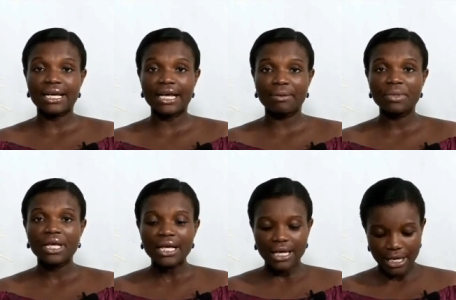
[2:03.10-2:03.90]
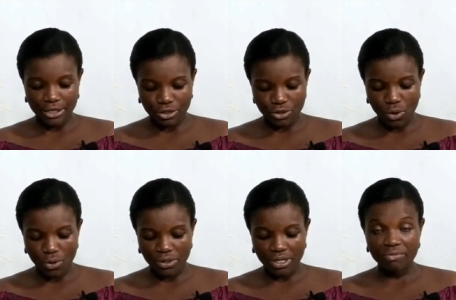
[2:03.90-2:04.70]
anytime it
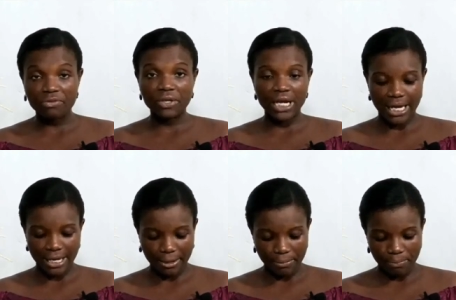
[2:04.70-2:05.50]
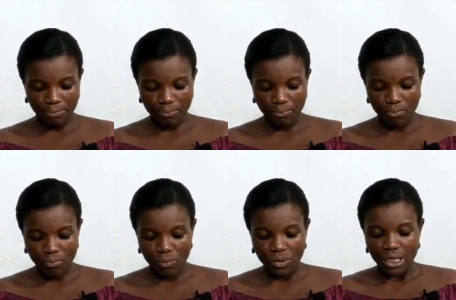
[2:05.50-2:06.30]
saw them fly.
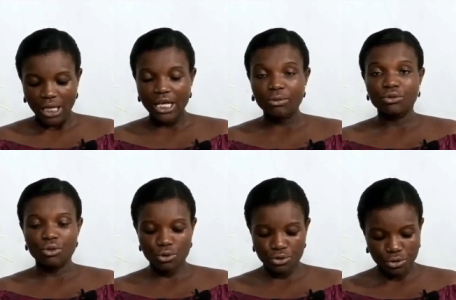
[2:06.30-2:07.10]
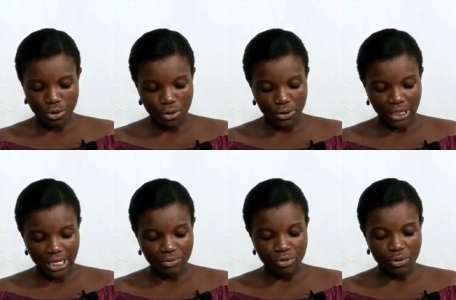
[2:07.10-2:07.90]
He will go to
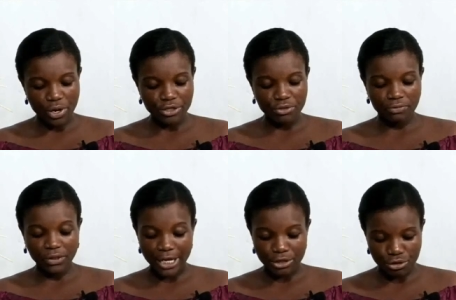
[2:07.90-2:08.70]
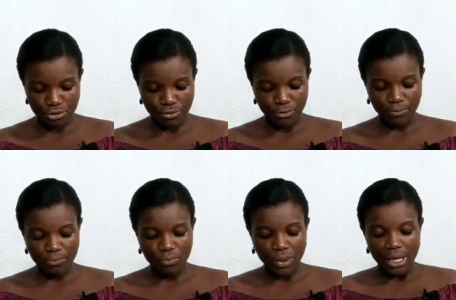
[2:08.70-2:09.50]
God and request to fly
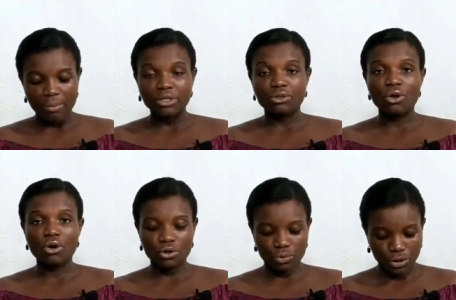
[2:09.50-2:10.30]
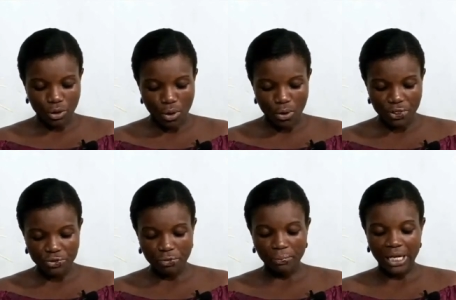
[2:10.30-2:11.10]
too. But God will
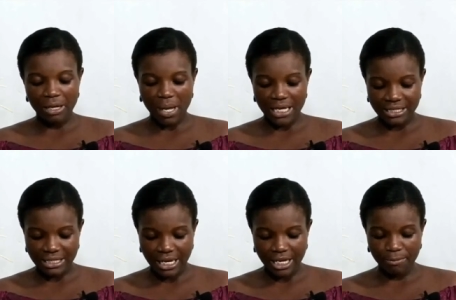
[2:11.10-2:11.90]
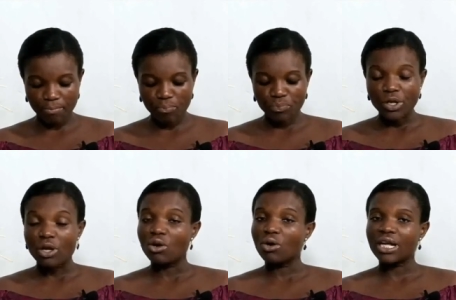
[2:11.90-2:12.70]
always reply by saying,
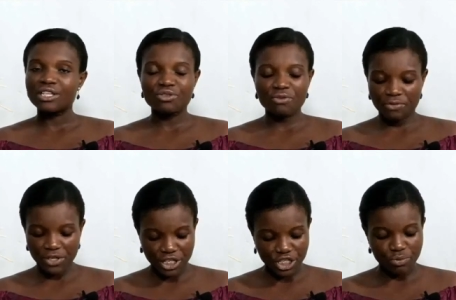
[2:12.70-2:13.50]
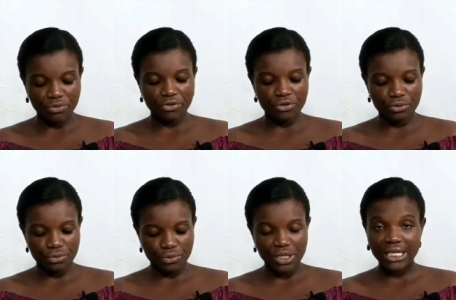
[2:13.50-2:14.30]
God has not finished with
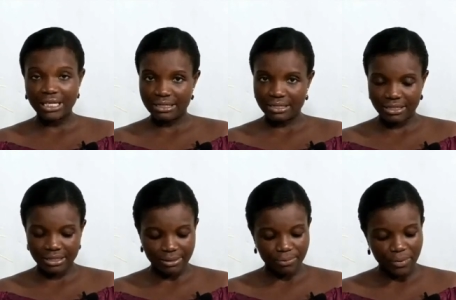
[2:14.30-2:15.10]
you yet.